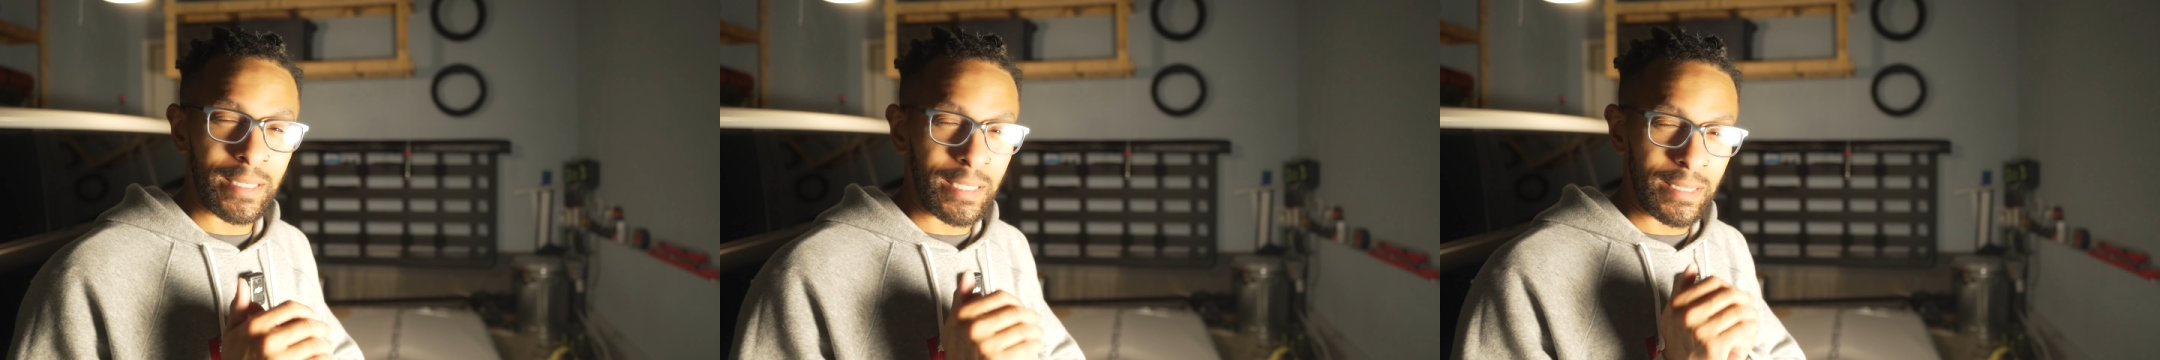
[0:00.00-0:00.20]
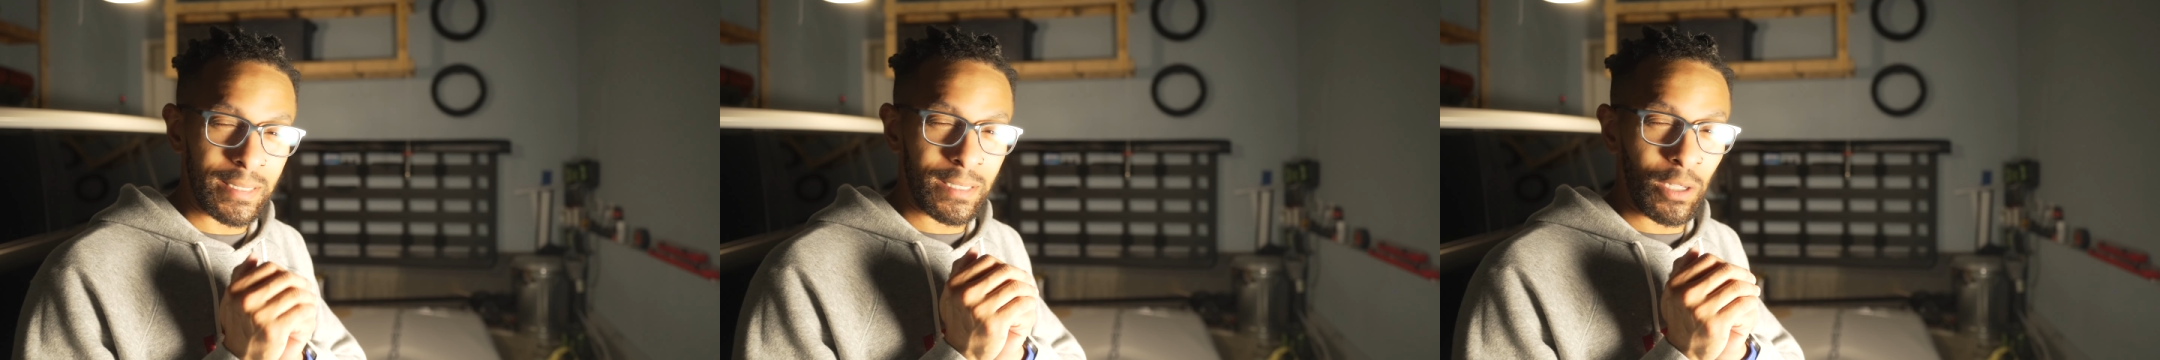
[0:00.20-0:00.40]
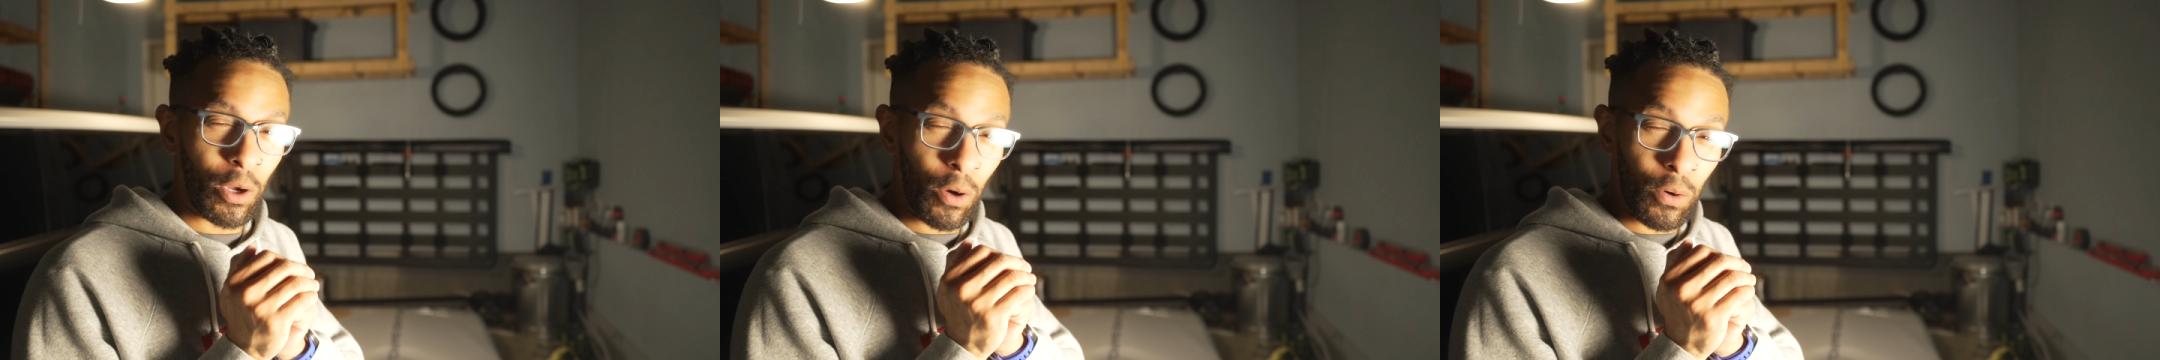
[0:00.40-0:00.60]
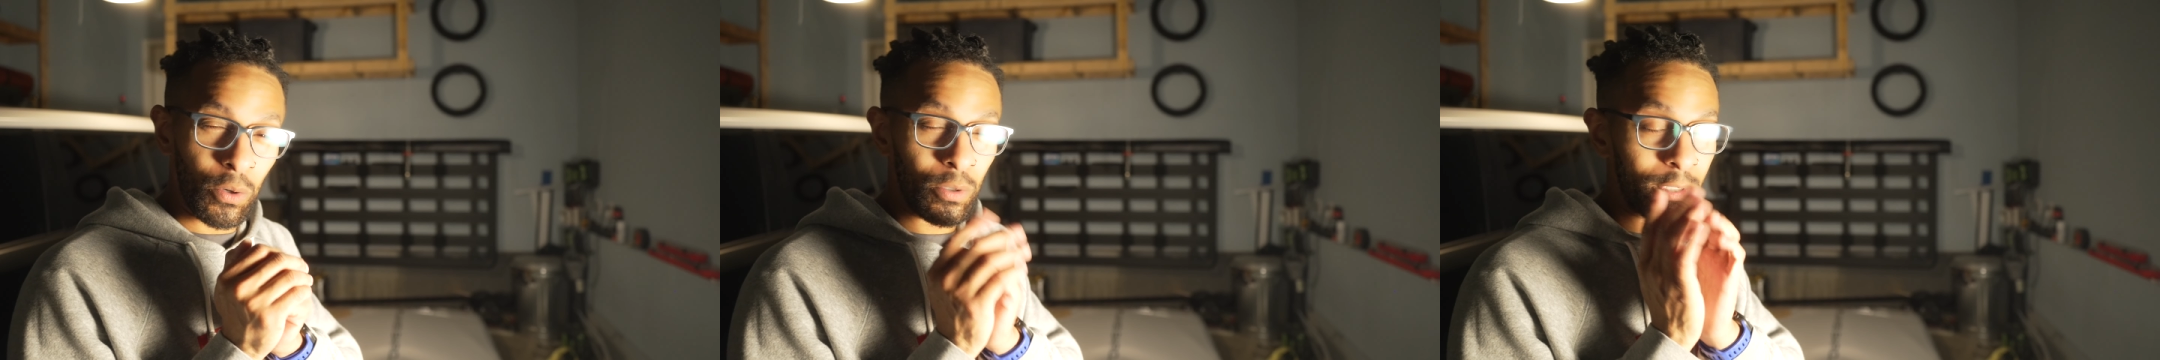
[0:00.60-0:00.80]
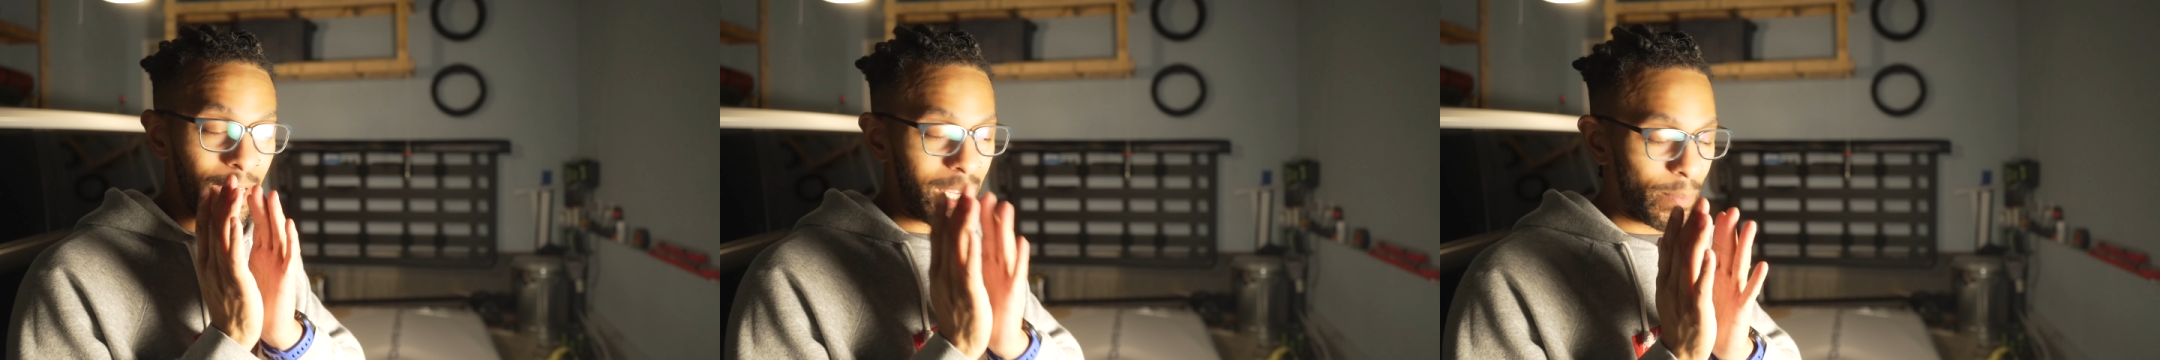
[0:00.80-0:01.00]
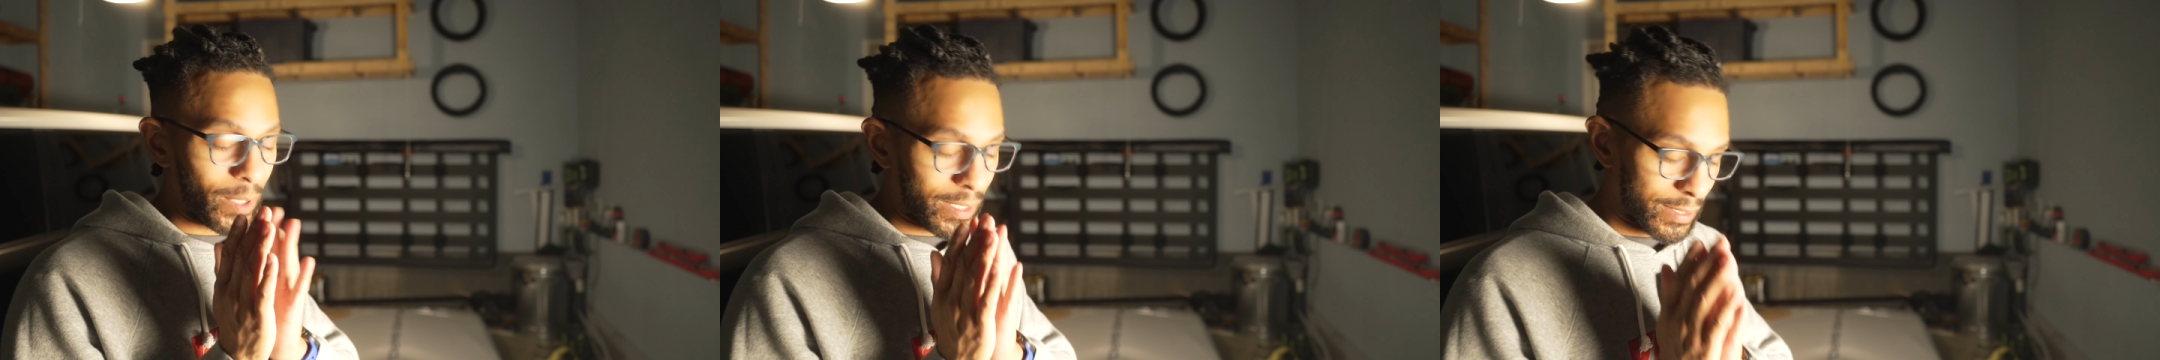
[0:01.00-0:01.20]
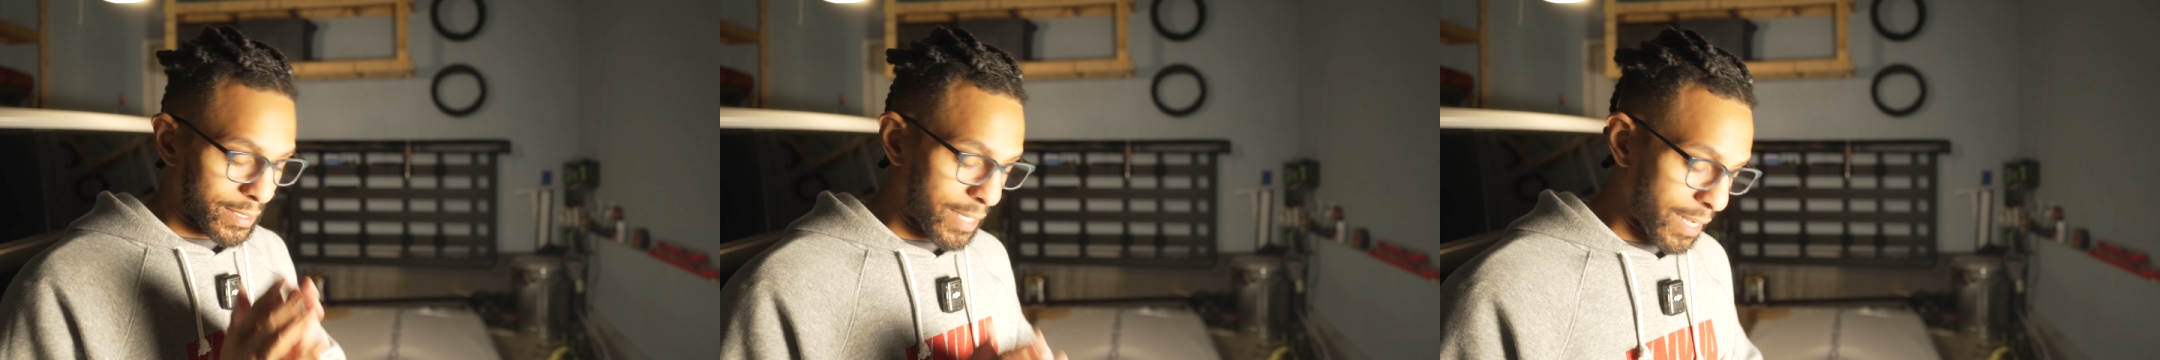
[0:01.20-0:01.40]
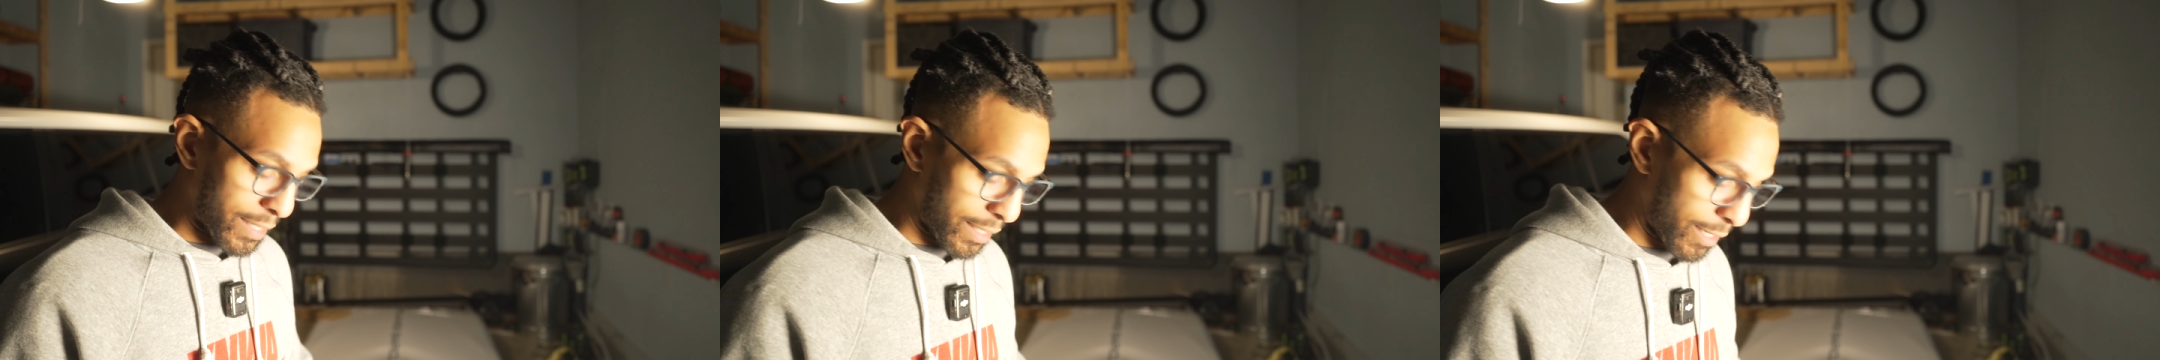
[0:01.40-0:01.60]
This is the goal, keep it as a
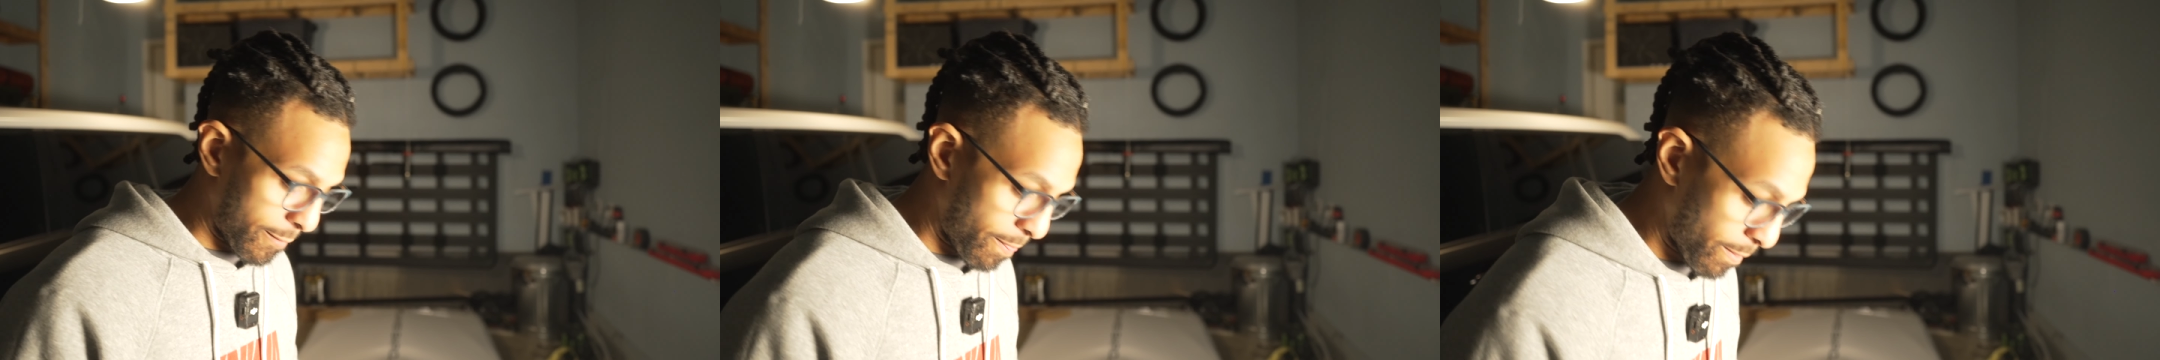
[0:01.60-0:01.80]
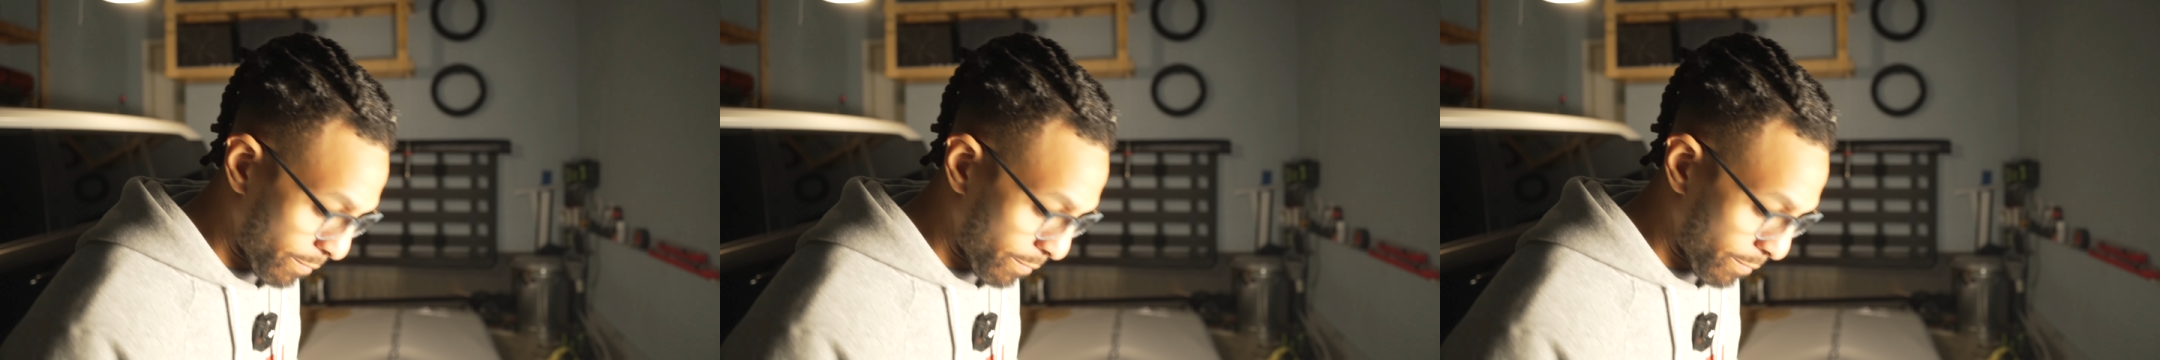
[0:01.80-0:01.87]
daily.